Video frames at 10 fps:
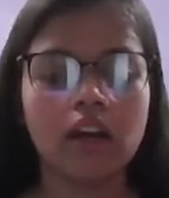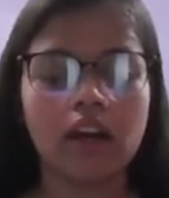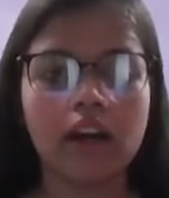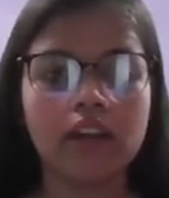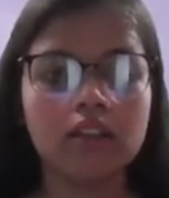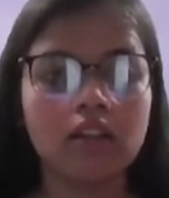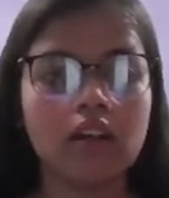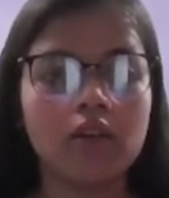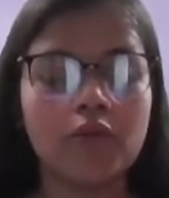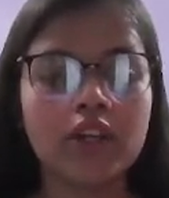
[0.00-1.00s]

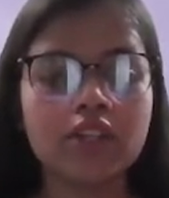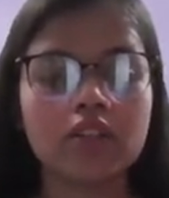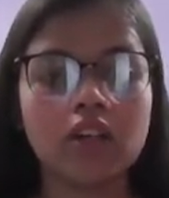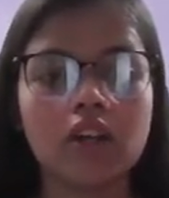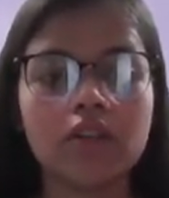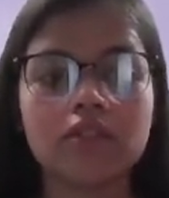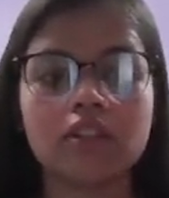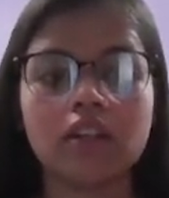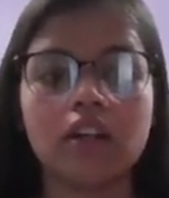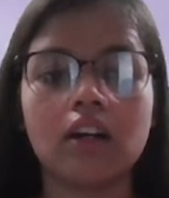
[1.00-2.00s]
And which nerves
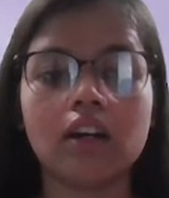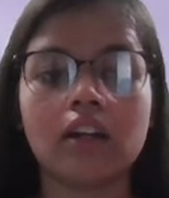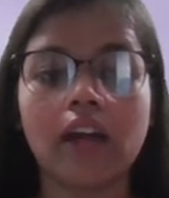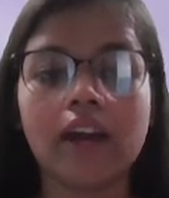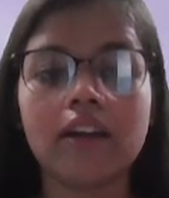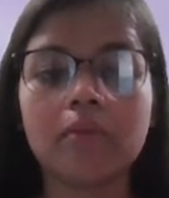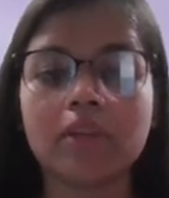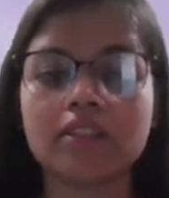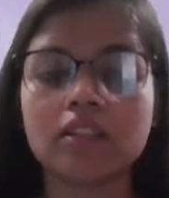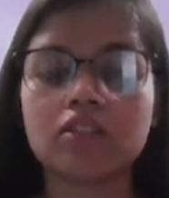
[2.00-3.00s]
carry
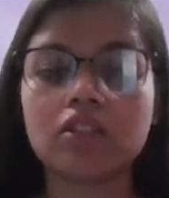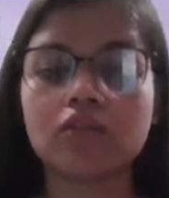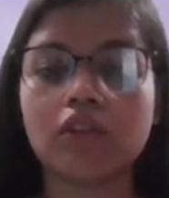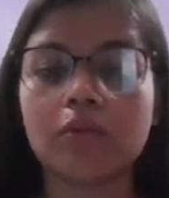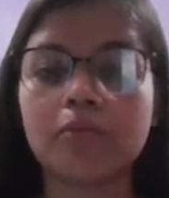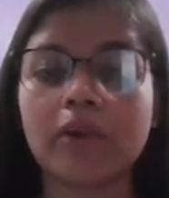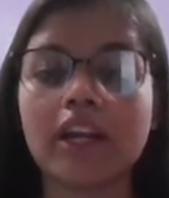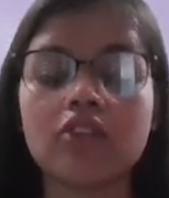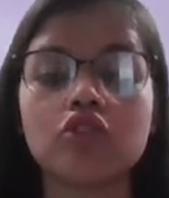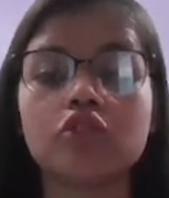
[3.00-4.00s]
messages from
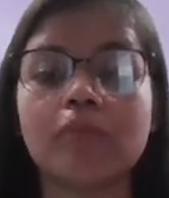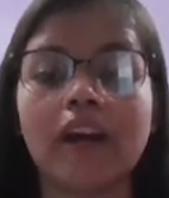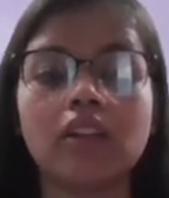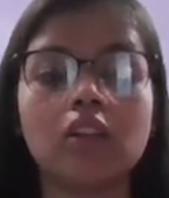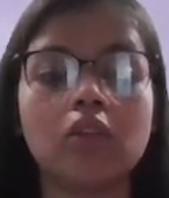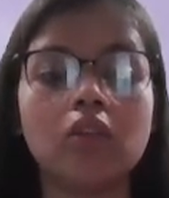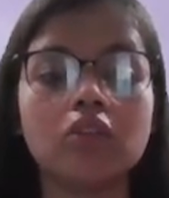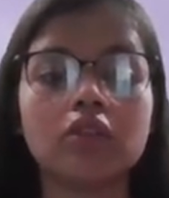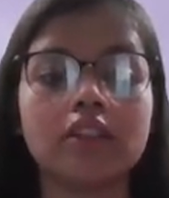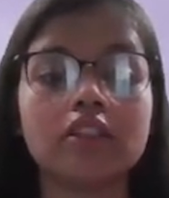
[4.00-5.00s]
brain to spinal
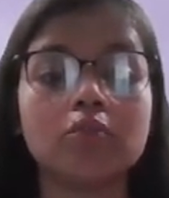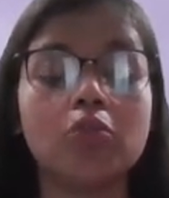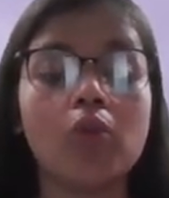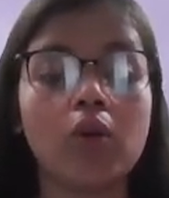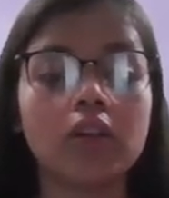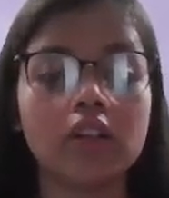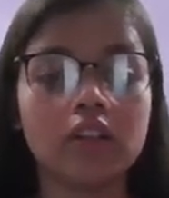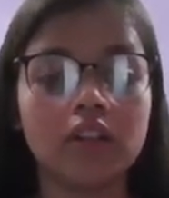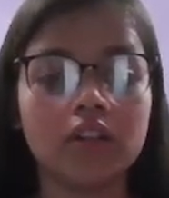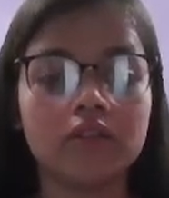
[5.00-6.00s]
cord? So it is motor
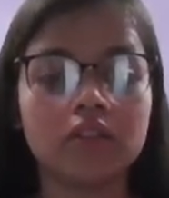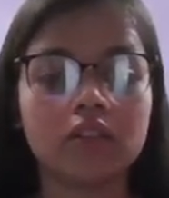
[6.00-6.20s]
nerves.